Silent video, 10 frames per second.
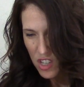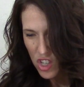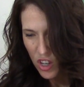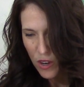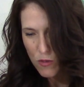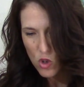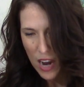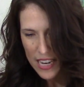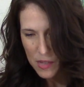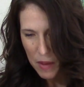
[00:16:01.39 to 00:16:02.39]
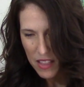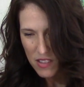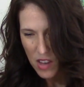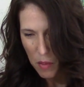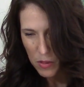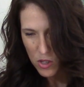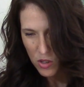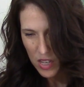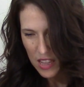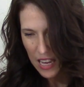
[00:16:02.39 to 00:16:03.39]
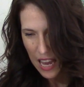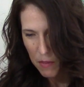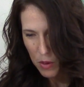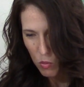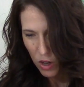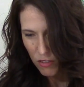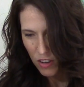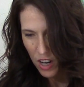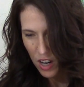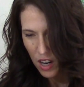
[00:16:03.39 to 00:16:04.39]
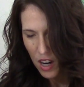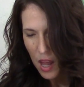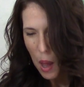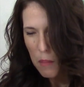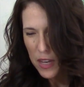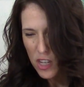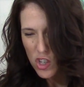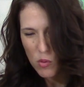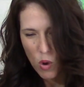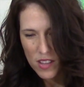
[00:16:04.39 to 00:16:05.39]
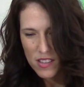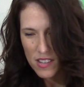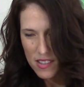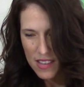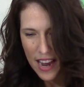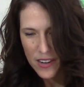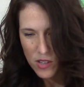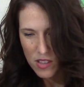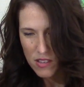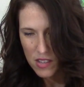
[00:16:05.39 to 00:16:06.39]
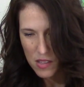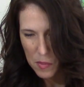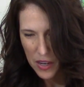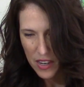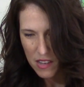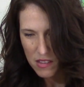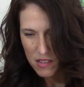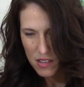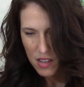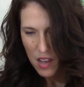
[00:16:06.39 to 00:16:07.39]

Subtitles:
she could have tried to make this opportunity that came in work for her because she wants and desires this experience.